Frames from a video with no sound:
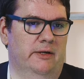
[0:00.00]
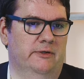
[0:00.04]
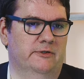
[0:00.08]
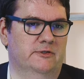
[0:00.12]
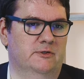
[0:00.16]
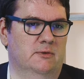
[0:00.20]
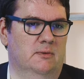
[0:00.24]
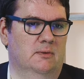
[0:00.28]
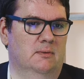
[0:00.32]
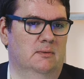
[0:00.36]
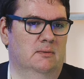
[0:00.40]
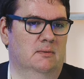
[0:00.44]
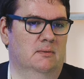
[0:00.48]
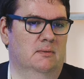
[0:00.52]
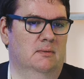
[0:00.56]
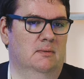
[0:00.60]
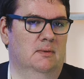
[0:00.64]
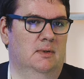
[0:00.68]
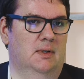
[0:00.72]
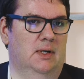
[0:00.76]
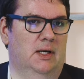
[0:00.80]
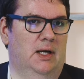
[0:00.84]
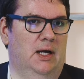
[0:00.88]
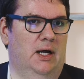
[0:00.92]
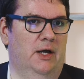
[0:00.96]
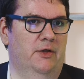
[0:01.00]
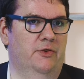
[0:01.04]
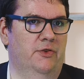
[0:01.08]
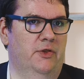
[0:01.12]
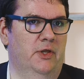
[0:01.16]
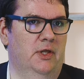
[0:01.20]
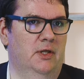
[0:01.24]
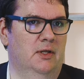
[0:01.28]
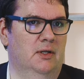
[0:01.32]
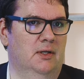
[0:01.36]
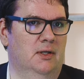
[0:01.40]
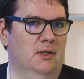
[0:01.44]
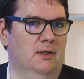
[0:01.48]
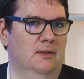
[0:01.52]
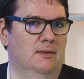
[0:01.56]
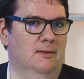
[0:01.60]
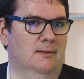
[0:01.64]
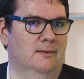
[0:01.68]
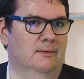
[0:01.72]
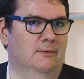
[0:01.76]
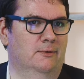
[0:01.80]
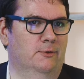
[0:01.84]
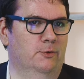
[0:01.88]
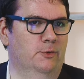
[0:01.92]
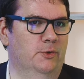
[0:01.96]
So I think in
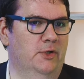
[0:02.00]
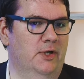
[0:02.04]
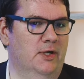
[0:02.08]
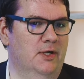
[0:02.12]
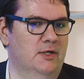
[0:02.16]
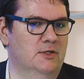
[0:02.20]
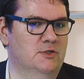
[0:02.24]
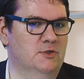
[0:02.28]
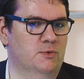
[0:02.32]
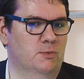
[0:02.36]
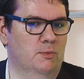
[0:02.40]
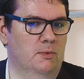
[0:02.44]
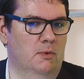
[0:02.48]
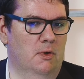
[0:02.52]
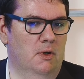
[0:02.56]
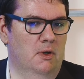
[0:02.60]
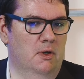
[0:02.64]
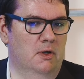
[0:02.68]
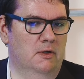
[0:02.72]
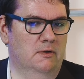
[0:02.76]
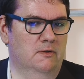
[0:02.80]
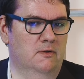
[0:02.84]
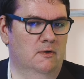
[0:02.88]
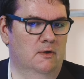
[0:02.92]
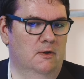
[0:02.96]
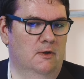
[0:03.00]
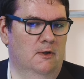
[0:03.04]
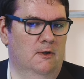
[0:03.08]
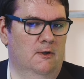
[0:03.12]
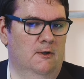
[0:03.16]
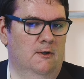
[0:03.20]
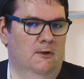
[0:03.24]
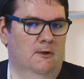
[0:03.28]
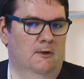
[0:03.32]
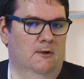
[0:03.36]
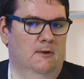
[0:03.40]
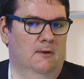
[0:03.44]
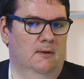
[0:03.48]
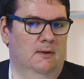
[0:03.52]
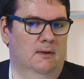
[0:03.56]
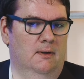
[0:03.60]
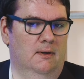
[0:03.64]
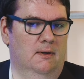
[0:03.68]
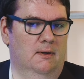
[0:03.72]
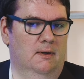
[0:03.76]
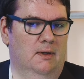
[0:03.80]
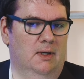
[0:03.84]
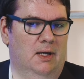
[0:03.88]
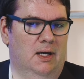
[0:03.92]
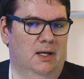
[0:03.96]
today's world,
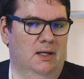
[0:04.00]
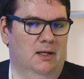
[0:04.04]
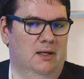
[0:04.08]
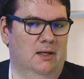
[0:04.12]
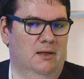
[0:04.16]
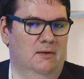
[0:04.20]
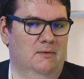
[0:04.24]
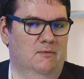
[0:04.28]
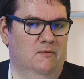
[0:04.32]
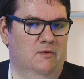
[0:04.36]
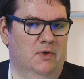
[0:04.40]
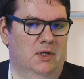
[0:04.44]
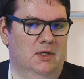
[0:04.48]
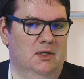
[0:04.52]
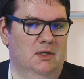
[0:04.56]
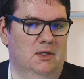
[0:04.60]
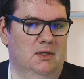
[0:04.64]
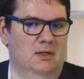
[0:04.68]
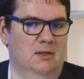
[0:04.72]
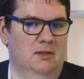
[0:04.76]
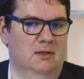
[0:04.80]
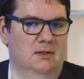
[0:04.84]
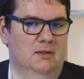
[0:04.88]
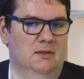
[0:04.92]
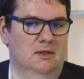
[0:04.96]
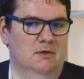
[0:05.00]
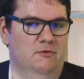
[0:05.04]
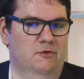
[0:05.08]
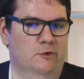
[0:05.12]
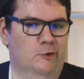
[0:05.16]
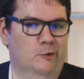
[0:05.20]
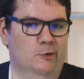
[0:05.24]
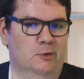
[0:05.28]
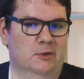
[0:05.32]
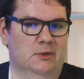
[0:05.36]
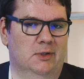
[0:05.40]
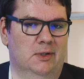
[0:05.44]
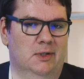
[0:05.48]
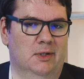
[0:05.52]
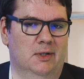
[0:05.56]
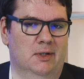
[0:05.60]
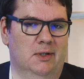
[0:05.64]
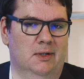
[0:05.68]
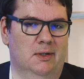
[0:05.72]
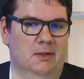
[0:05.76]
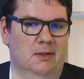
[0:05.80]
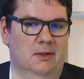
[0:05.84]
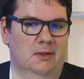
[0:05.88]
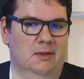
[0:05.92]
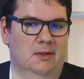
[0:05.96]
I can very
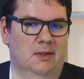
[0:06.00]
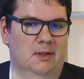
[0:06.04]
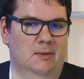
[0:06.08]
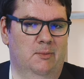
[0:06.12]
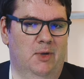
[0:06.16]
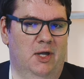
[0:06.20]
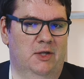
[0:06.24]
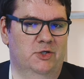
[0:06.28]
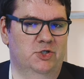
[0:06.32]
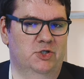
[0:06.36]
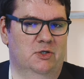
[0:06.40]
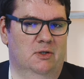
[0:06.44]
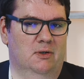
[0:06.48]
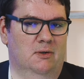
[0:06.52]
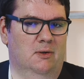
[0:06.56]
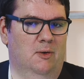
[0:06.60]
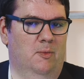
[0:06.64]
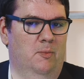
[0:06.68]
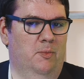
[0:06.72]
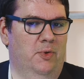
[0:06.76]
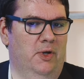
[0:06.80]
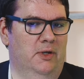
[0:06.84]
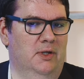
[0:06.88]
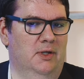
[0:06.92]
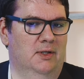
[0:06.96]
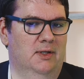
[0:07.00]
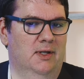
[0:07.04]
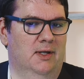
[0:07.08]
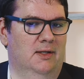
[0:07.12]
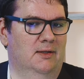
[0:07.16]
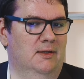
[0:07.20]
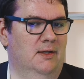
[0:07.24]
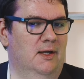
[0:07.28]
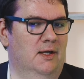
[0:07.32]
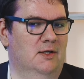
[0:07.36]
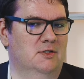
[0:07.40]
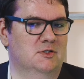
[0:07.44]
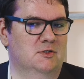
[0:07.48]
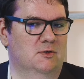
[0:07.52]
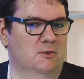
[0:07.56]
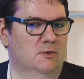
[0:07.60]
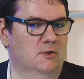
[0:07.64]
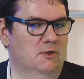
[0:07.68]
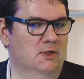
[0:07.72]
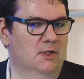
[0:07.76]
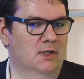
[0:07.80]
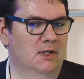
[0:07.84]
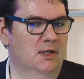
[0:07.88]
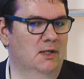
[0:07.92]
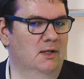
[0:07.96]
difficultly imagine a company that does not
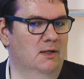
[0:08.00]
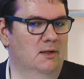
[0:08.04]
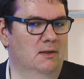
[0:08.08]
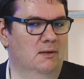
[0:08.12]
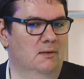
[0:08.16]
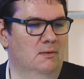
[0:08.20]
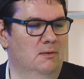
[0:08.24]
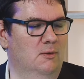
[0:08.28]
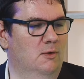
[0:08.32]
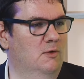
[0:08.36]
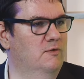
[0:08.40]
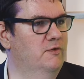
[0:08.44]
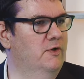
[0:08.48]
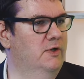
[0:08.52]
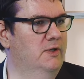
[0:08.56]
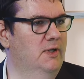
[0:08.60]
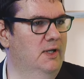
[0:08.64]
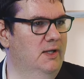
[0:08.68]
deal over the